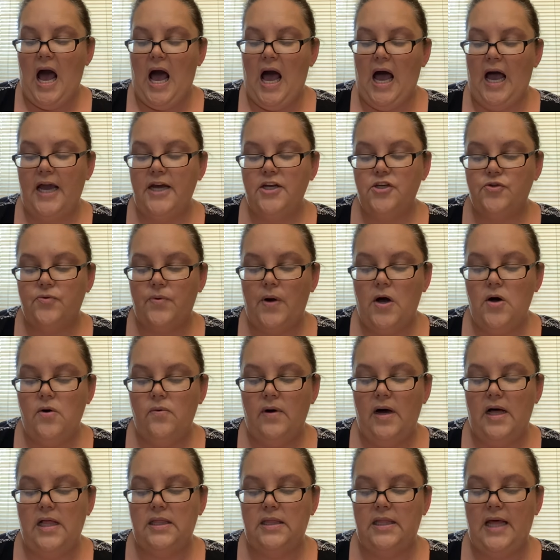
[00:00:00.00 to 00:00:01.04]

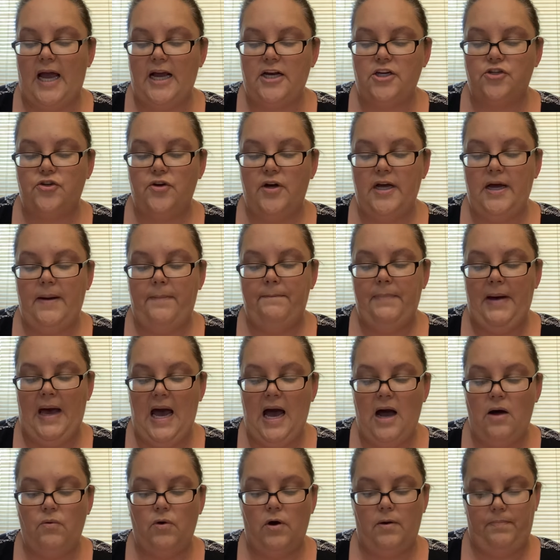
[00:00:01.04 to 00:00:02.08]
Hydroelectric
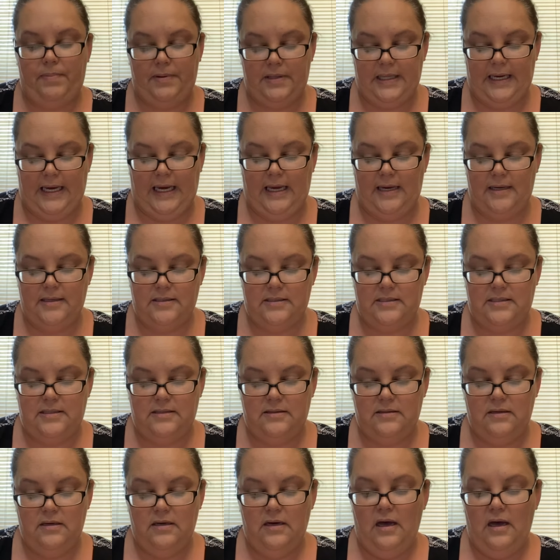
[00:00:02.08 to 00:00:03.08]
Power Plant.